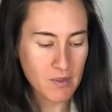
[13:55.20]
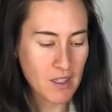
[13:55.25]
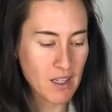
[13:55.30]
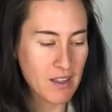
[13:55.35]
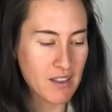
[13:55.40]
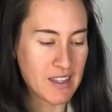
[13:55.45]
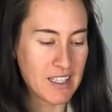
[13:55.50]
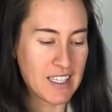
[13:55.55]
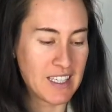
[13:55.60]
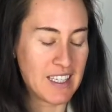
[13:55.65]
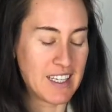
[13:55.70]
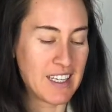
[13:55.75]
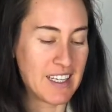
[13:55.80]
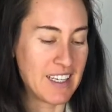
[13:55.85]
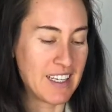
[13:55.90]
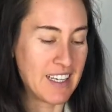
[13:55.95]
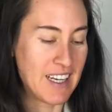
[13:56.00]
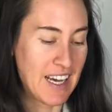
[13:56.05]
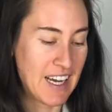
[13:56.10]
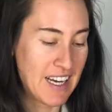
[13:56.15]
the
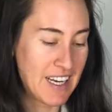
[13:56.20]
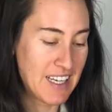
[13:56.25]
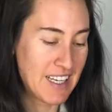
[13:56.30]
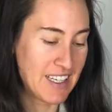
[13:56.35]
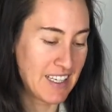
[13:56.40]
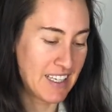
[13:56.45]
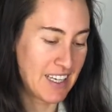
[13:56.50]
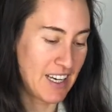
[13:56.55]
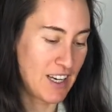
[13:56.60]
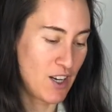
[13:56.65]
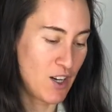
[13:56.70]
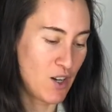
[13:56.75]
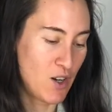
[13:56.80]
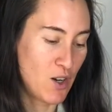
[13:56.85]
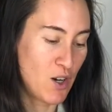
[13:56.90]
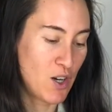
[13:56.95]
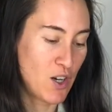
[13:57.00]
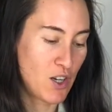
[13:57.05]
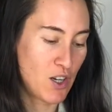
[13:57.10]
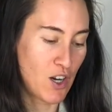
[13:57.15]

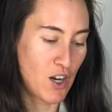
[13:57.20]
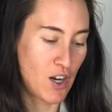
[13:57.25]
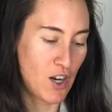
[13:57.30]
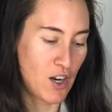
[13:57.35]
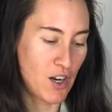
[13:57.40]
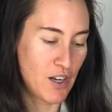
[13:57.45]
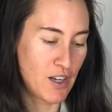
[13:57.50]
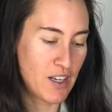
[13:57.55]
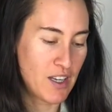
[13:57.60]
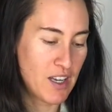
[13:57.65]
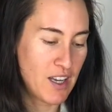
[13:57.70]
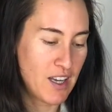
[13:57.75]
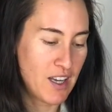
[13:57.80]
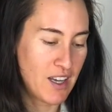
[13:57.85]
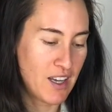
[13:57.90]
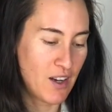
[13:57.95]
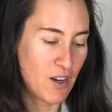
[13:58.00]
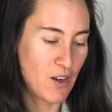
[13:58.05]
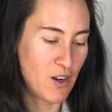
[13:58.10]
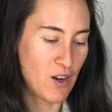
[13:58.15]
Nightingale card,
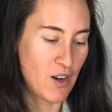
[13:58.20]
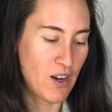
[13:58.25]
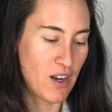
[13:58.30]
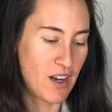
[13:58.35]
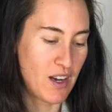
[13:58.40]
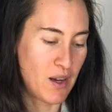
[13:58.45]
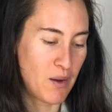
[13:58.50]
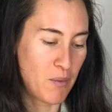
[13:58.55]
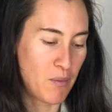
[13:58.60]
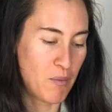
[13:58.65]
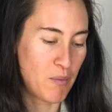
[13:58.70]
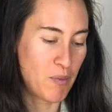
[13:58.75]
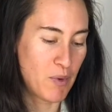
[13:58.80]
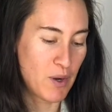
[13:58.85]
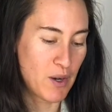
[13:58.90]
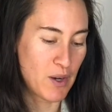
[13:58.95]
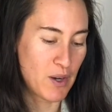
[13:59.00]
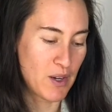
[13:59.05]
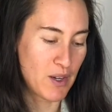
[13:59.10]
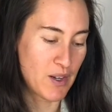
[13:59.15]
or
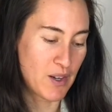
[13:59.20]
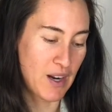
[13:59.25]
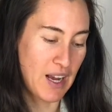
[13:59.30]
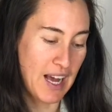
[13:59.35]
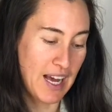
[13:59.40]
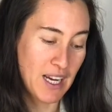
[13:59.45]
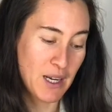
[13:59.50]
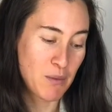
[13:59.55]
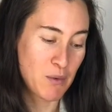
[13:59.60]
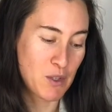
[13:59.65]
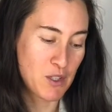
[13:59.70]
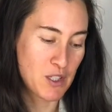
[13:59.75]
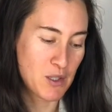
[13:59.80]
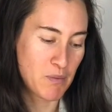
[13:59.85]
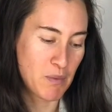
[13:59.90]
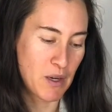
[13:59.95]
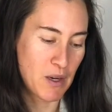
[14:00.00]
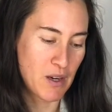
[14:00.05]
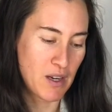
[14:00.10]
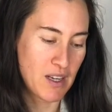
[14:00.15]
bird or animal
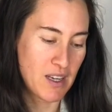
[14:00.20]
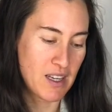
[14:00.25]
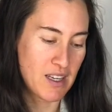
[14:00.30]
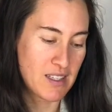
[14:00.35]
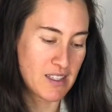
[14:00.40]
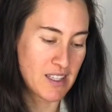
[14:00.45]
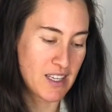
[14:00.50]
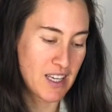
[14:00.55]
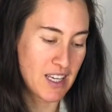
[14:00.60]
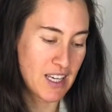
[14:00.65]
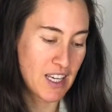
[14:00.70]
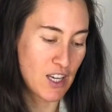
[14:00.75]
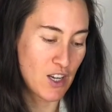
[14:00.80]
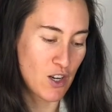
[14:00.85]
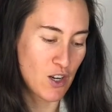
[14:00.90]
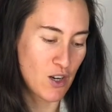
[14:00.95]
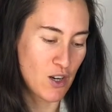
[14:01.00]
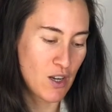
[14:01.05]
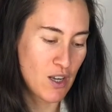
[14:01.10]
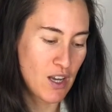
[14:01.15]
spirit, is
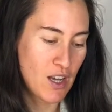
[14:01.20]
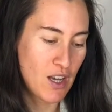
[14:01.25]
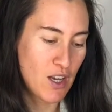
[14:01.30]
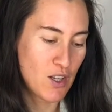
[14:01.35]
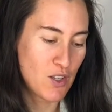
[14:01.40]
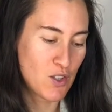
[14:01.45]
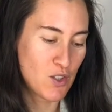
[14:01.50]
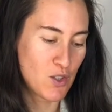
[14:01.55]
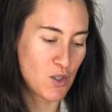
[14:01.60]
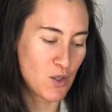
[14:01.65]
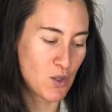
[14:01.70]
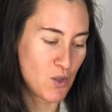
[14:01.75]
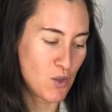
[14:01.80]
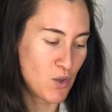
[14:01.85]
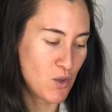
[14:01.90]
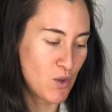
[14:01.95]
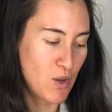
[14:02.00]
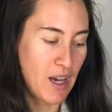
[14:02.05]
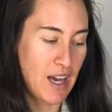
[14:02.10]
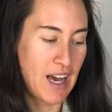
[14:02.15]
here
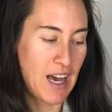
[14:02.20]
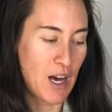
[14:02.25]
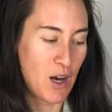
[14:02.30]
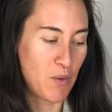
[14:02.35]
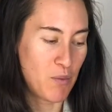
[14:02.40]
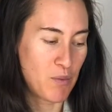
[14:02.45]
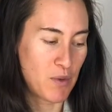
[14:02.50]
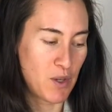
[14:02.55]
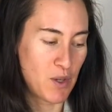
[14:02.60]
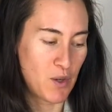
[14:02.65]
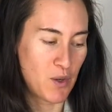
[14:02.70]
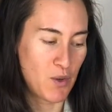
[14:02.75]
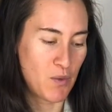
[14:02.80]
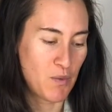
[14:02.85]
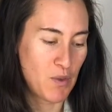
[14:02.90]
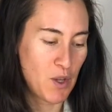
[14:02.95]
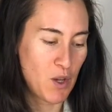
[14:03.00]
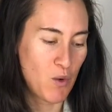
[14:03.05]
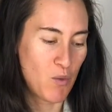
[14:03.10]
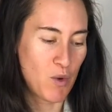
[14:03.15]
to help you
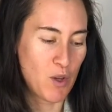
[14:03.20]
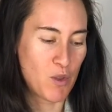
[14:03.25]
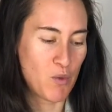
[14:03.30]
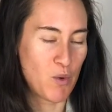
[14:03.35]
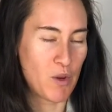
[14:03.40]
with